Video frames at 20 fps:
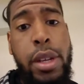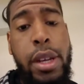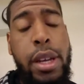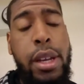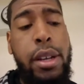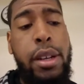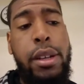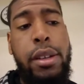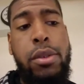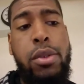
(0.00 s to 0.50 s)

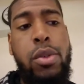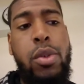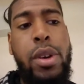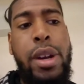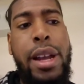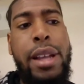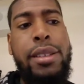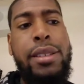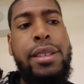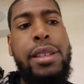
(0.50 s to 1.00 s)
Uh,
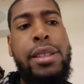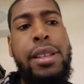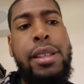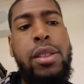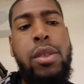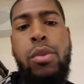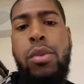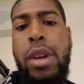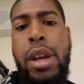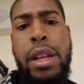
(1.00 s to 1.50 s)
well, I said
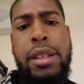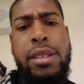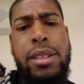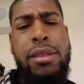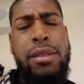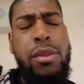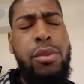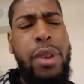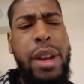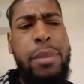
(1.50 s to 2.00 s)
that the I
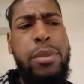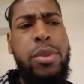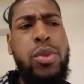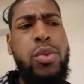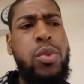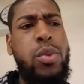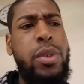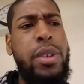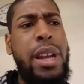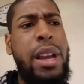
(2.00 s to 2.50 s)
said the
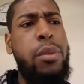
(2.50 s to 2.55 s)
Raptors were.